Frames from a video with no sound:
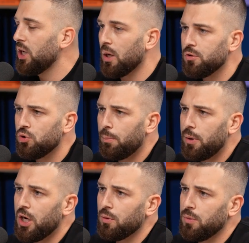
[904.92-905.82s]
it comes to
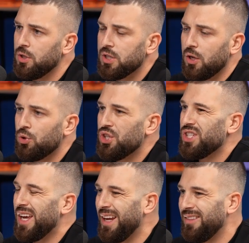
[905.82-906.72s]
apartments, I will
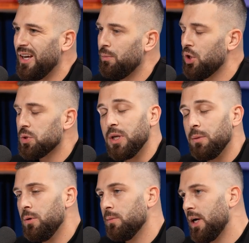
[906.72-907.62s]
just add that because many
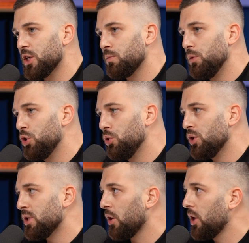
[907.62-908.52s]
people ask me too,
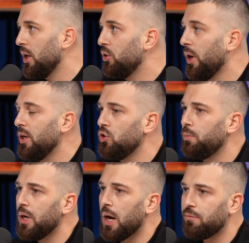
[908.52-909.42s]
is okay, do I need to
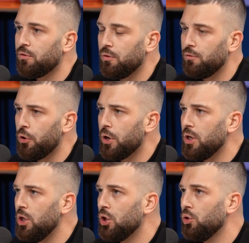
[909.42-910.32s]
pay upfront for a
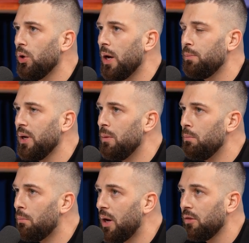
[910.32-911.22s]
year? Do I pay
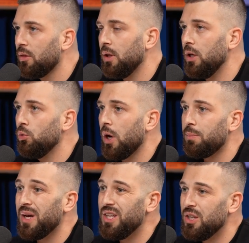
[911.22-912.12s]
monthly? Do I
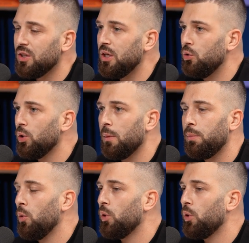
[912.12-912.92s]
pay yearly? Do I pay